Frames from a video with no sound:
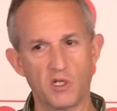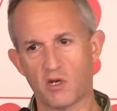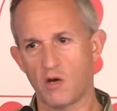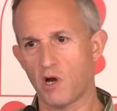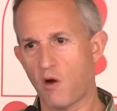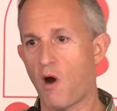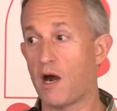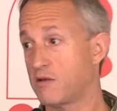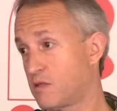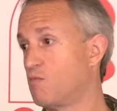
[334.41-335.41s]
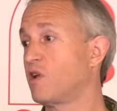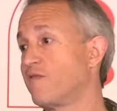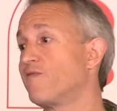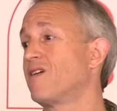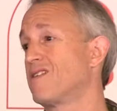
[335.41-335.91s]
it's going to require some really
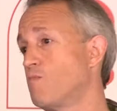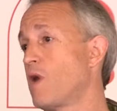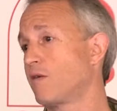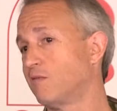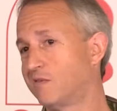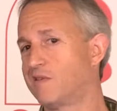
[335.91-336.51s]
fundamental